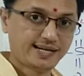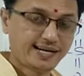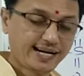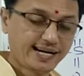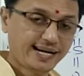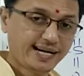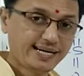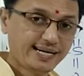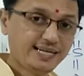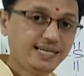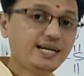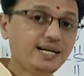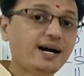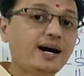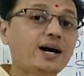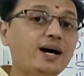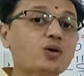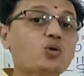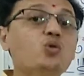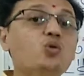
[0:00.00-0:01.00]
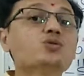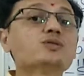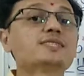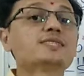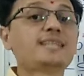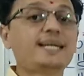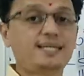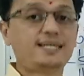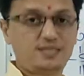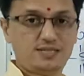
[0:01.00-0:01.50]

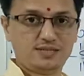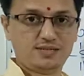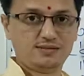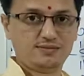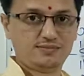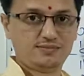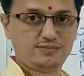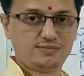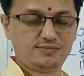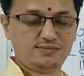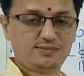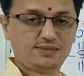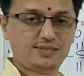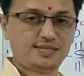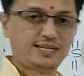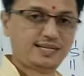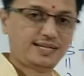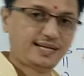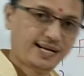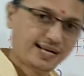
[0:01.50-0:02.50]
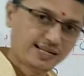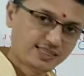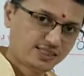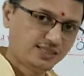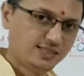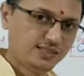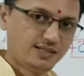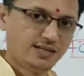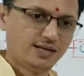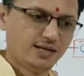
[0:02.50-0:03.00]
K-E-R-O-Z
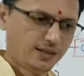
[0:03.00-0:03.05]
acid.